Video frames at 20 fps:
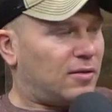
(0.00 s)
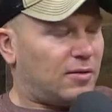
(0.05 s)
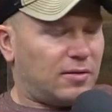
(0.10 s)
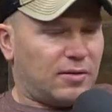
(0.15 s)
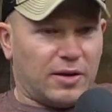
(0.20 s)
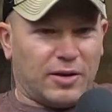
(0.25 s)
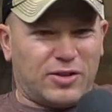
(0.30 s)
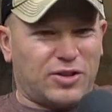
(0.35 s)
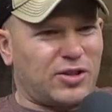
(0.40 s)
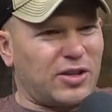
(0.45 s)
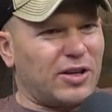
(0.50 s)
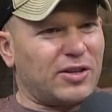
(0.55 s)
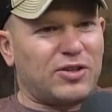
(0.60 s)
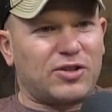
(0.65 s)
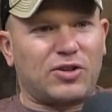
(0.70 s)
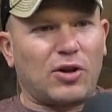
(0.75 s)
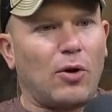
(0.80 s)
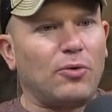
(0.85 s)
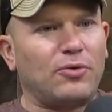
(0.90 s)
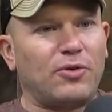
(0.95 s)
It's
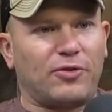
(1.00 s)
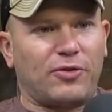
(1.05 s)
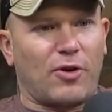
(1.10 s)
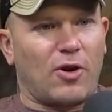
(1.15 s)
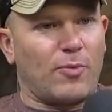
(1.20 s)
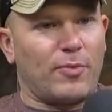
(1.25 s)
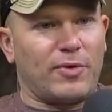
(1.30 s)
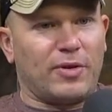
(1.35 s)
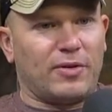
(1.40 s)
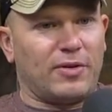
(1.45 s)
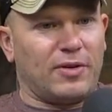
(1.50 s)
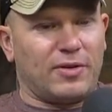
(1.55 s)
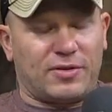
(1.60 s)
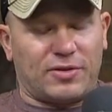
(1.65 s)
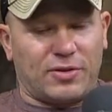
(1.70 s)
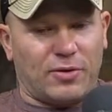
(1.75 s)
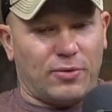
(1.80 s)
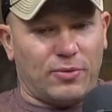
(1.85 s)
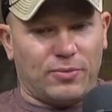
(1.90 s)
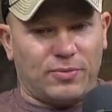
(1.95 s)
so determined. It's
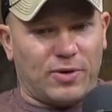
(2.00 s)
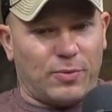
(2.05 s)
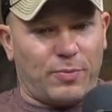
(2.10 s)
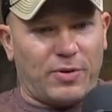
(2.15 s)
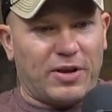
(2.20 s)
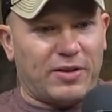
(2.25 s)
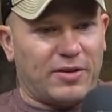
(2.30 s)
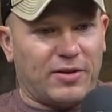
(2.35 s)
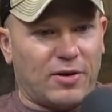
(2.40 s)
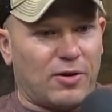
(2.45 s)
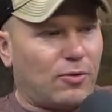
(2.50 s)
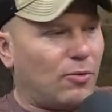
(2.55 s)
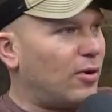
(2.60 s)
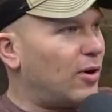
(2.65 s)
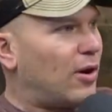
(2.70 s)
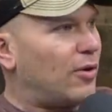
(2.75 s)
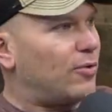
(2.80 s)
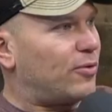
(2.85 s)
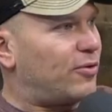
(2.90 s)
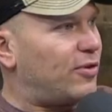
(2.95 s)
so dependent on what
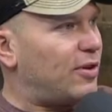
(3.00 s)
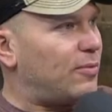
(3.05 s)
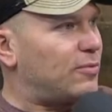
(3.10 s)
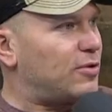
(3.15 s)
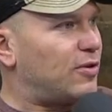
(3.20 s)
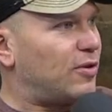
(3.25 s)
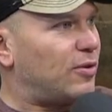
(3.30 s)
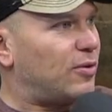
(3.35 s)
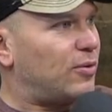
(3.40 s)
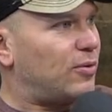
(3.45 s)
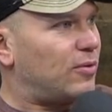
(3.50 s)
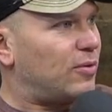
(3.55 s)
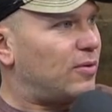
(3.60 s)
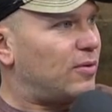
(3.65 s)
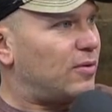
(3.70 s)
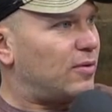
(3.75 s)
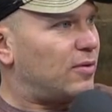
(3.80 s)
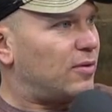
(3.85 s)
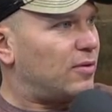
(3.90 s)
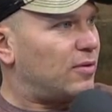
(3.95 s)
other teams do.
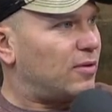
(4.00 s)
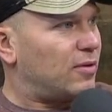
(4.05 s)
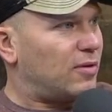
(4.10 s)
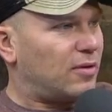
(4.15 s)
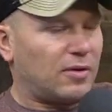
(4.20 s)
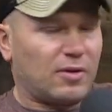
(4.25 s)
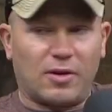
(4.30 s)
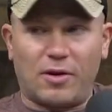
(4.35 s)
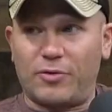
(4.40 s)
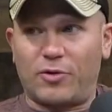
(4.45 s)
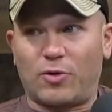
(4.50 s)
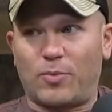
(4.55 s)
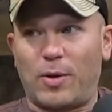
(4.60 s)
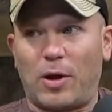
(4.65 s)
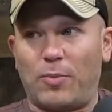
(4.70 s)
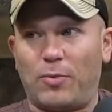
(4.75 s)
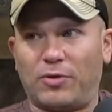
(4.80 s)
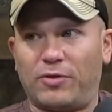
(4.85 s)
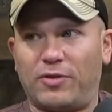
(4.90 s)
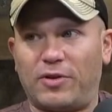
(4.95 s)
Other
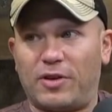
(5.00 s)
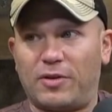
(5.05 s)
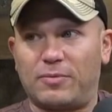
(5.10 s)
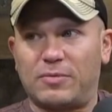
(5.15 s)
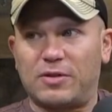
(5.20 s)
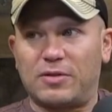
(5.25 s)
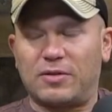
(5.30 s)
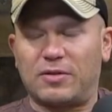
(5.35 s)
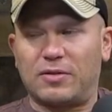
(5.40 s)
bubble teams.